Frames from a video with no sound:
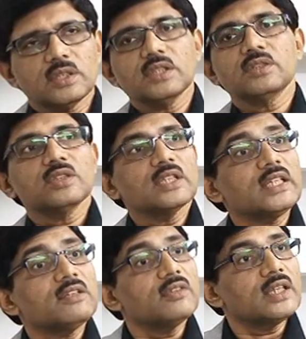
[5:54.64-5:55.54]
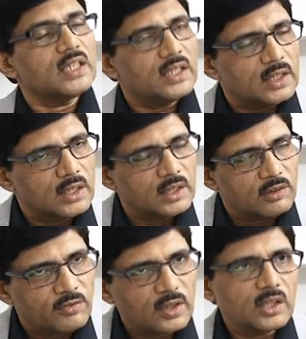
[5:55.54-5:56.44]
is really very
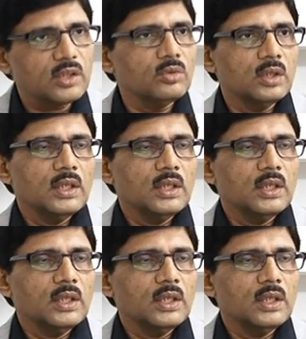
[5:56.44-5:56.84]
effective